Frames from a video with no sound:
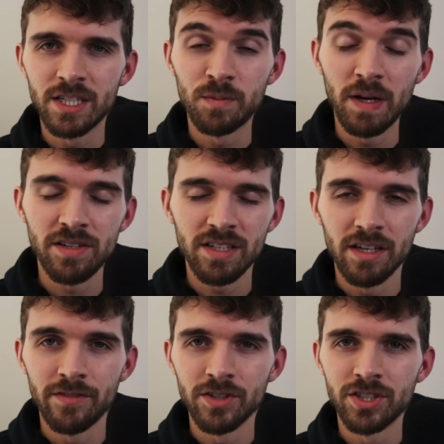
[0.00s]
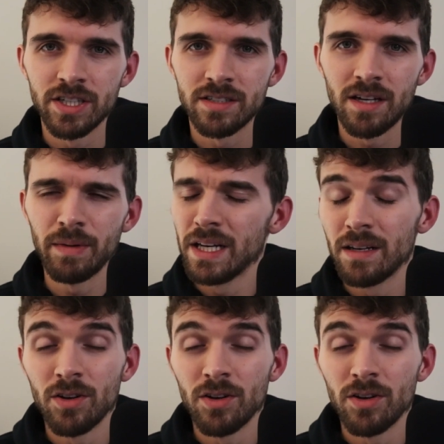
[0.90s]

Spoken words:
especially if you're just, I mean,